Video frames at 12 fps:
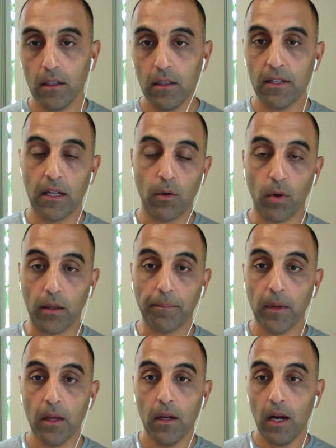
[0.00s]
It's not going
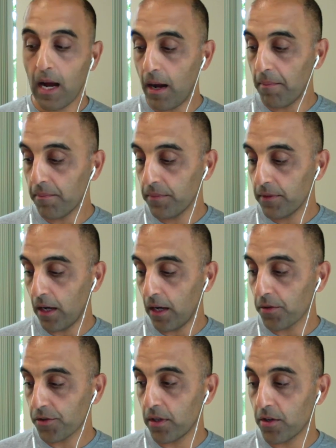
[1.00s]
to
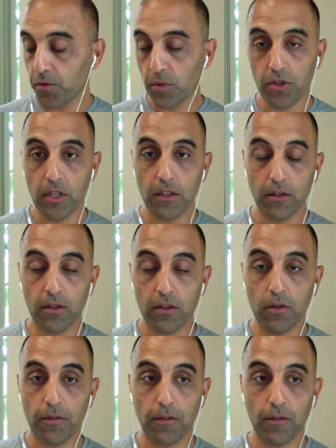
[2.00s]
work. So here's what you need to
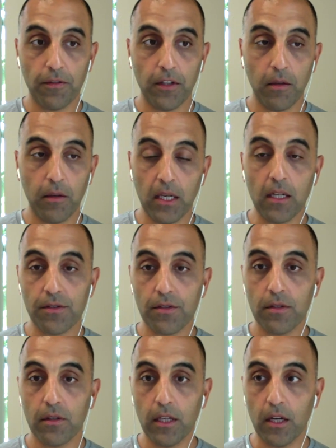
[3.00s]
do for 15
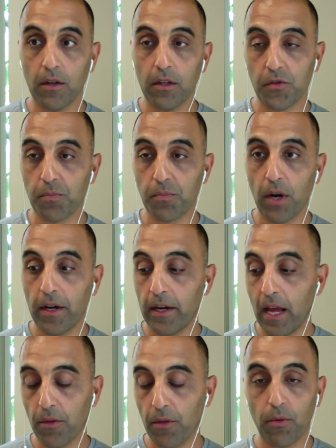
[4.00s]
minutes. You could spread it
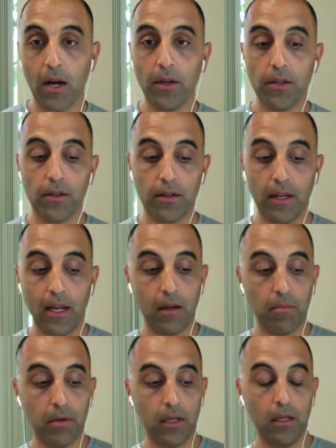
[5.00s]
out throughout your day,
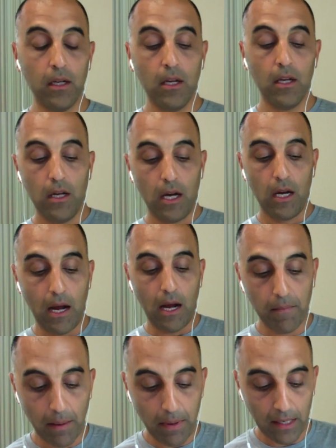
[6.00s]
but
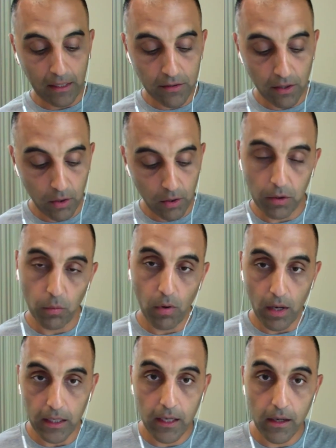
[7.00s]
I'm not going to tell you what you
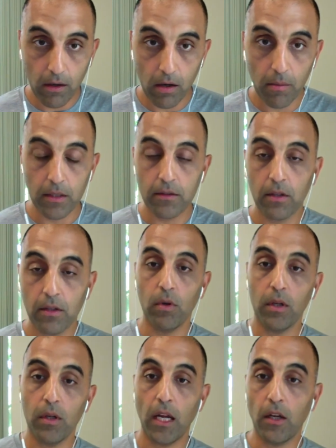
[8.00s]
want to hear. I'm going to tell you
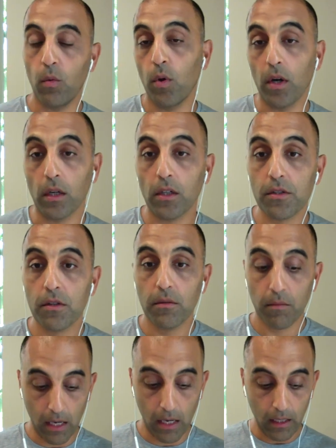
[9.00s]
what I know works,
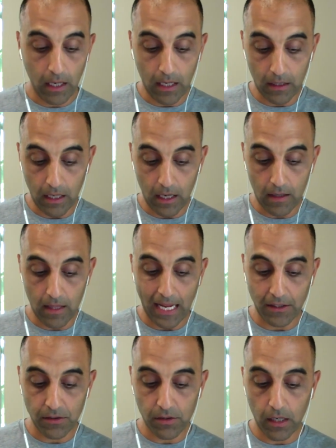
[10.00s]
right? And
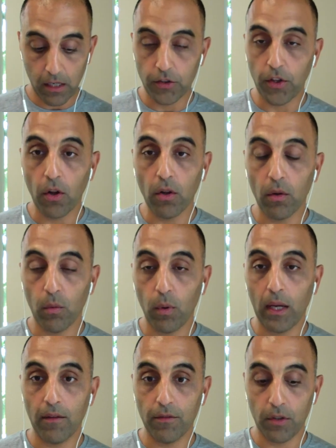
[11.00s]
that's an adult
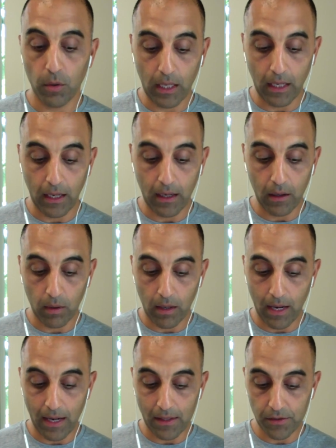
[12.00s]
way of doing it.
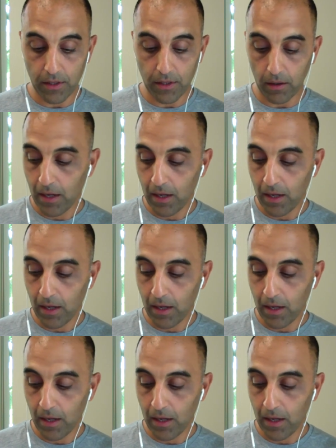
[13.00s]
Whereas, a